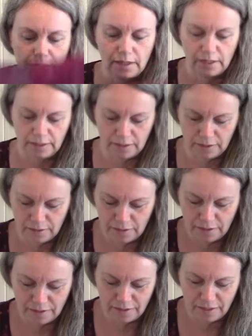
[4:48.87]
I knitted
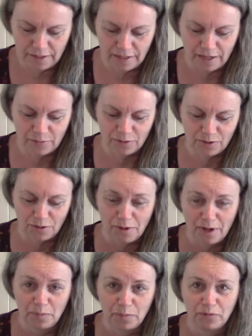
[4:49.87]
it, and I'm so
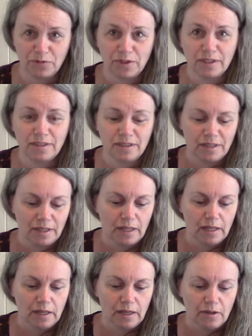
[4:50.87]
happy for it,
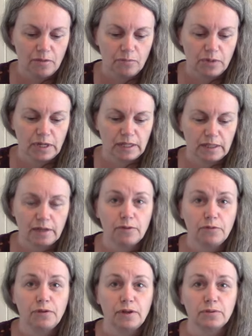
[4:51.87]
but I never
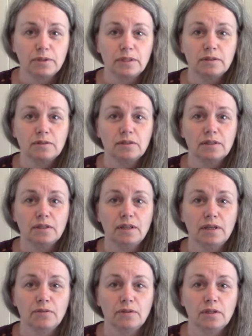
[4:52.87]
found it
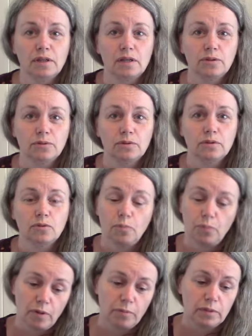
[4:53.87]
given out or
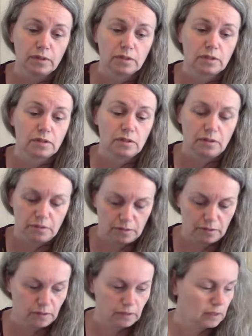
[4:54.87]
published
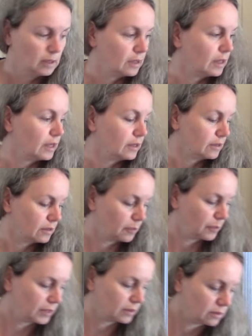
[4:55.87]
like a
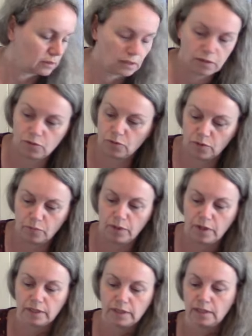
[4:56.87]
pattern that you can
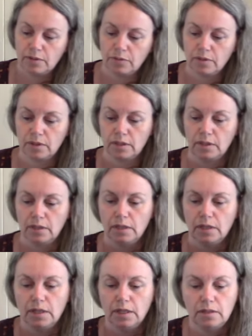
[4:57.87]
buy now.
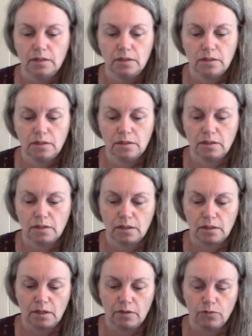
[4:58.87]
This is
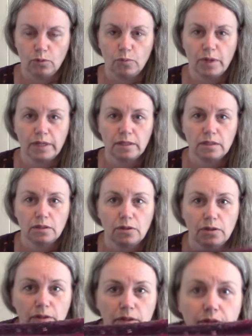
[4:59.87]
wool mice
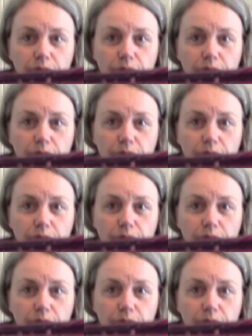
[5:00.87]
yarn.